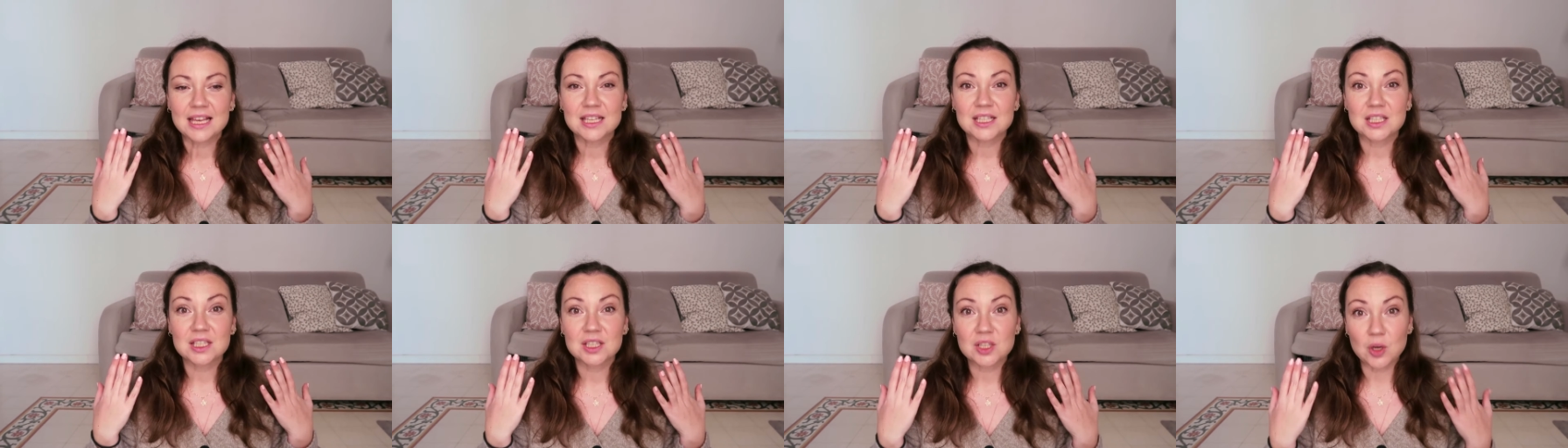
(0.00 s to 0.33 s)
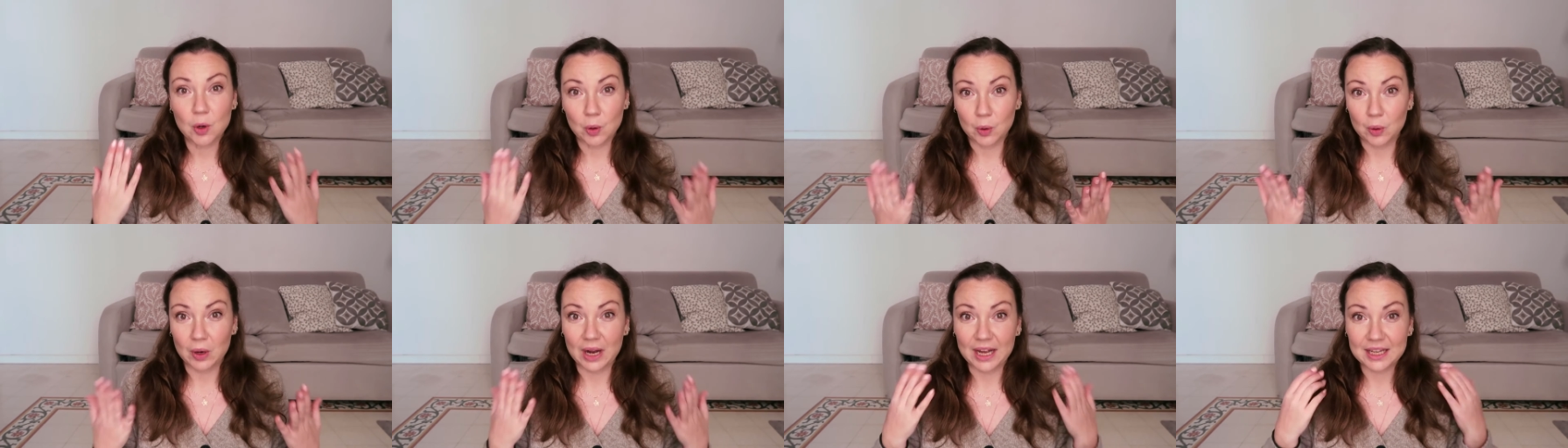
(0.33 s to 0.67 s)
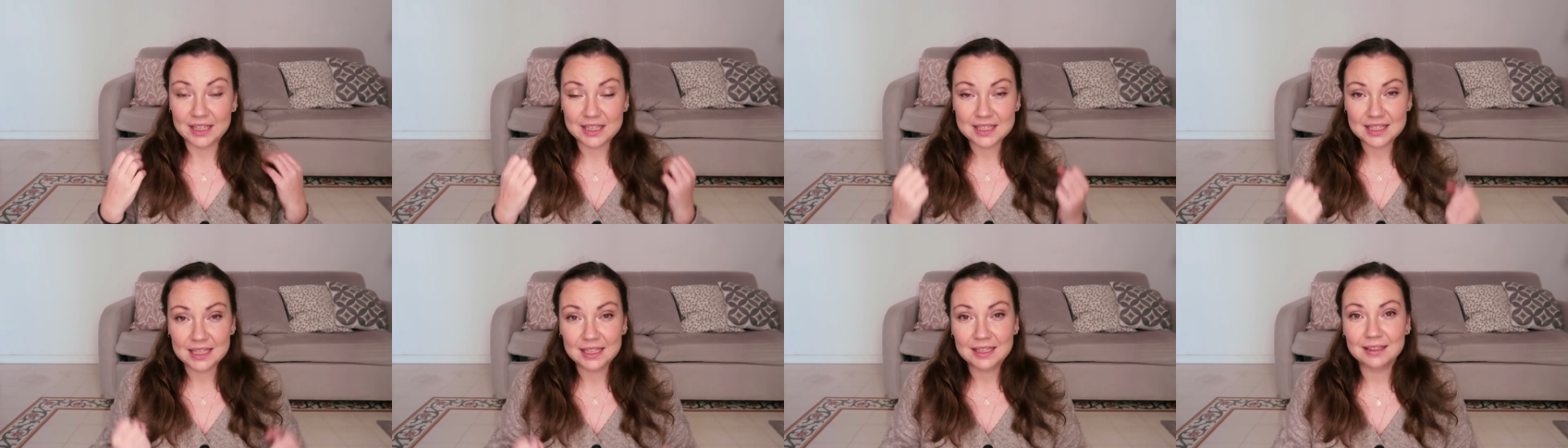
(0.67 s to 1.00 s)
So I
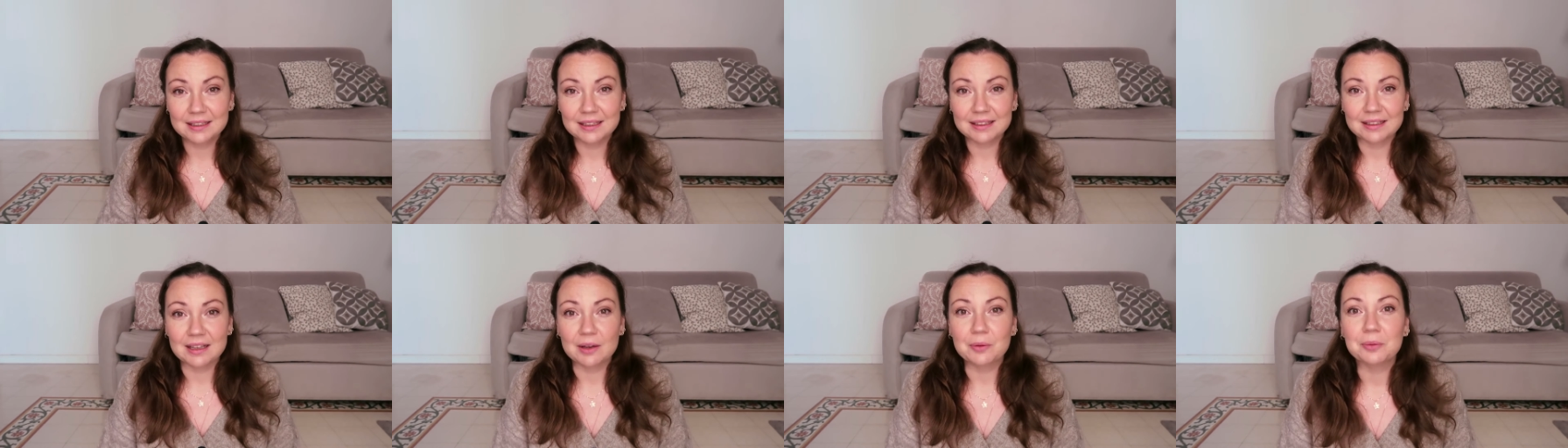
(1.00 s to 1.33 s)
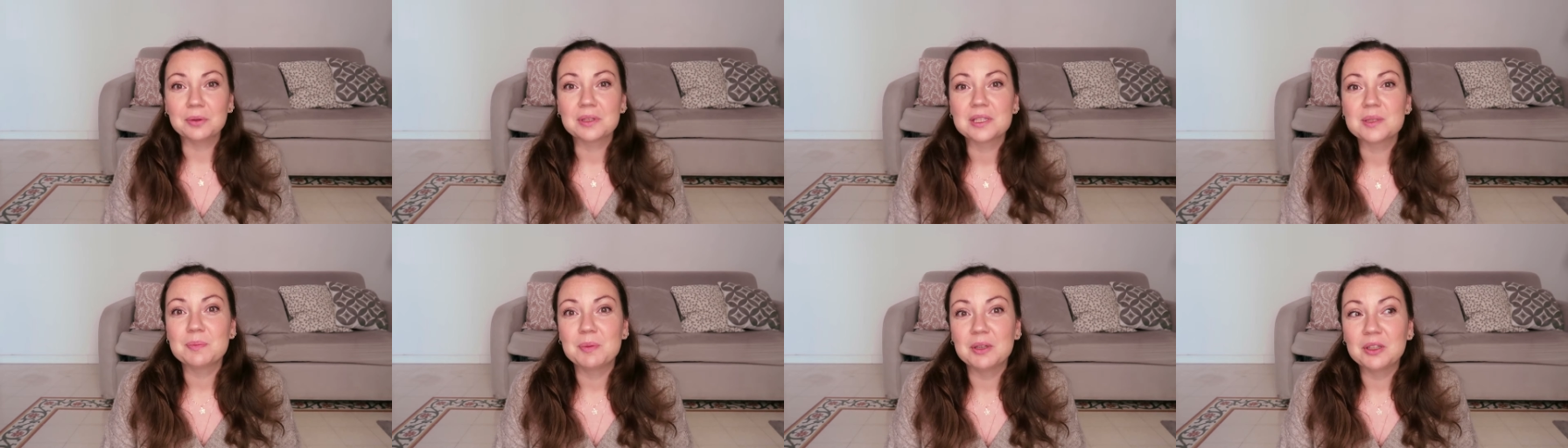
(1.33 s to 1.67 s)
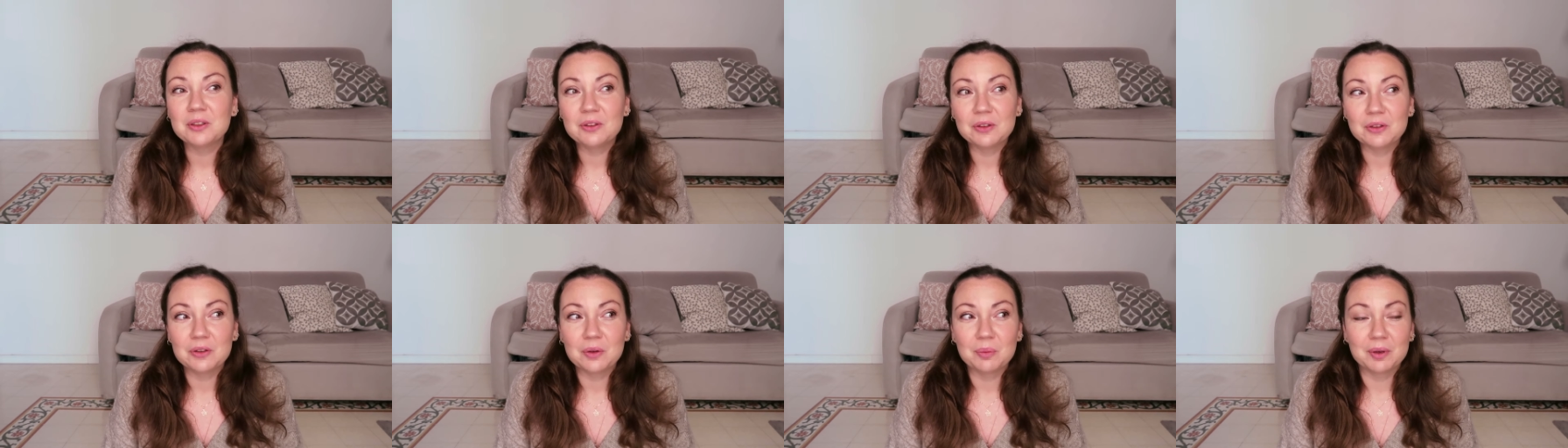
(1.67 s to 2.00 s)
decided that I will
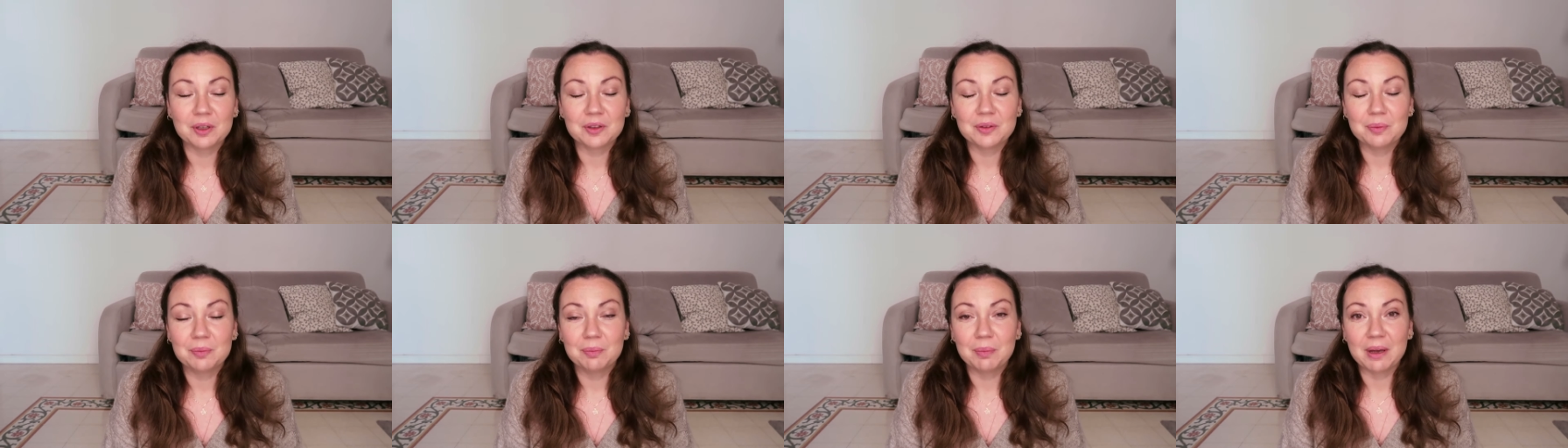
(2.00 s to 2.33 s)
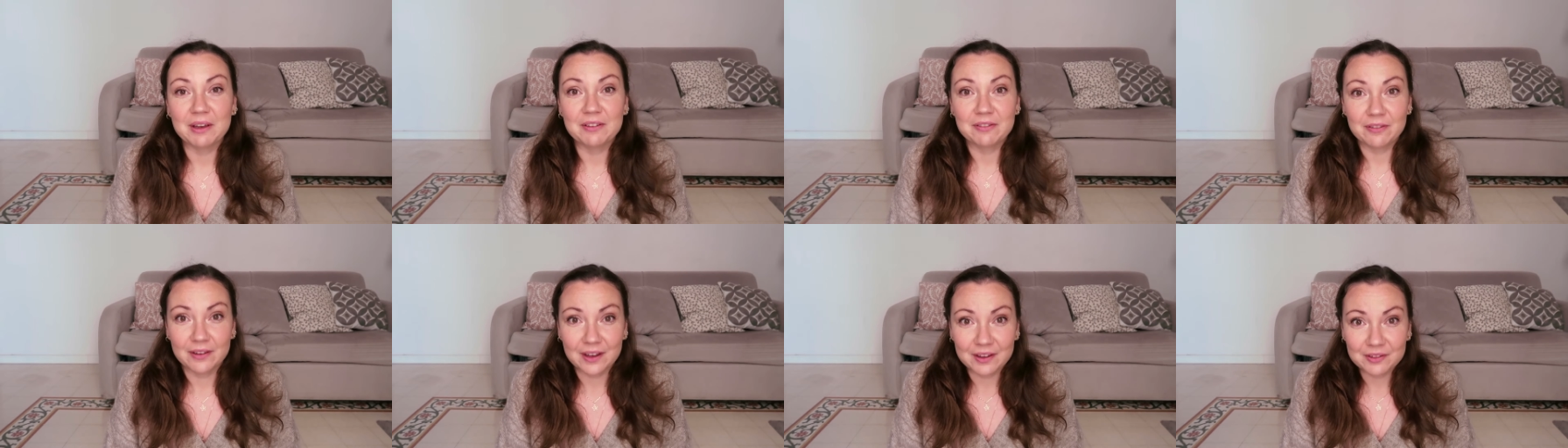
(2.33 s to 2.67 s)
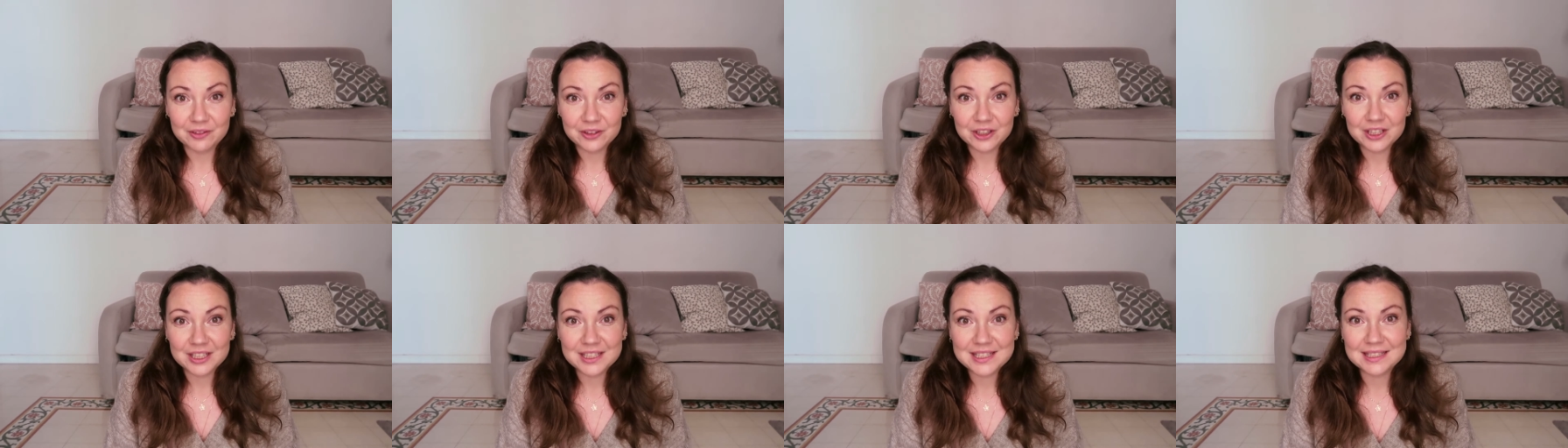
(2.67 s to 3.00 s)
speak to you about my
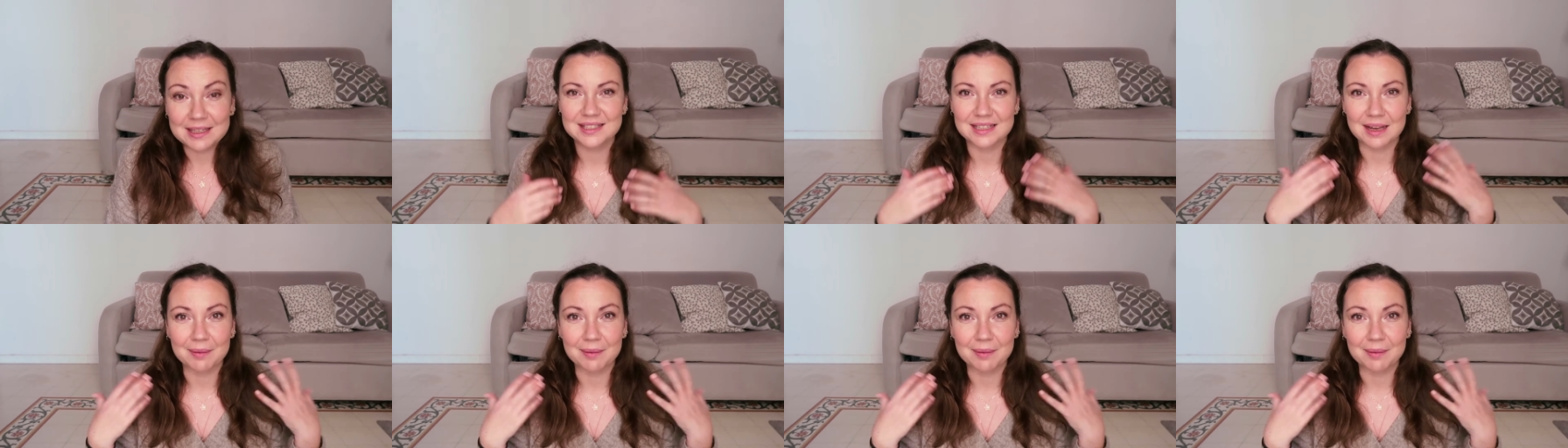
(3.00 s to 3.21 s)
favorites,